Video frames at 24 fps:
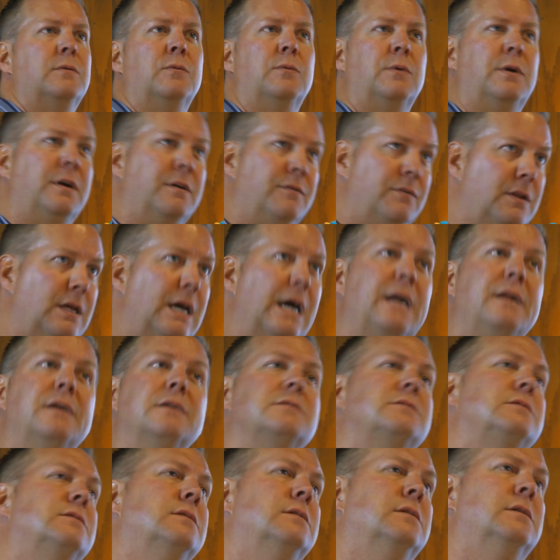whatever that
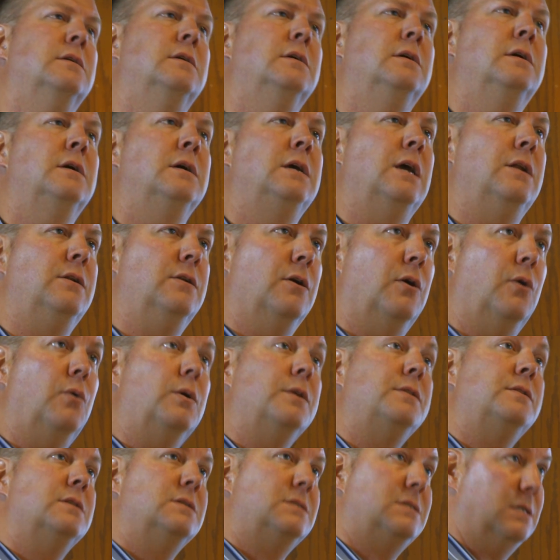is. Again, know
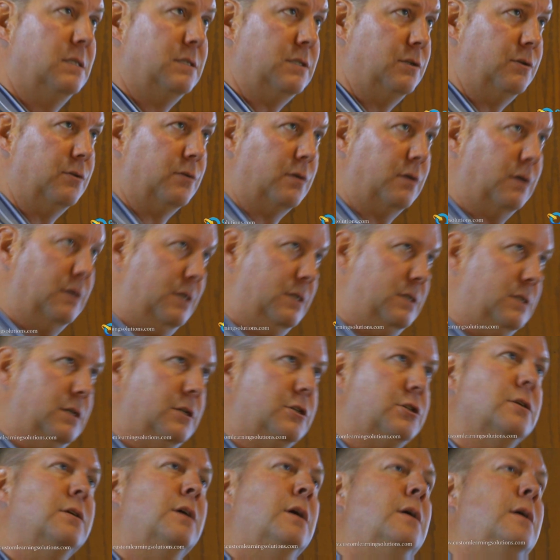what this is in your
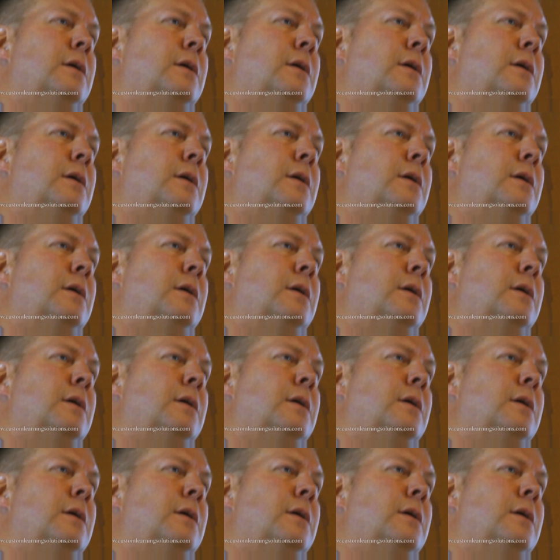organization.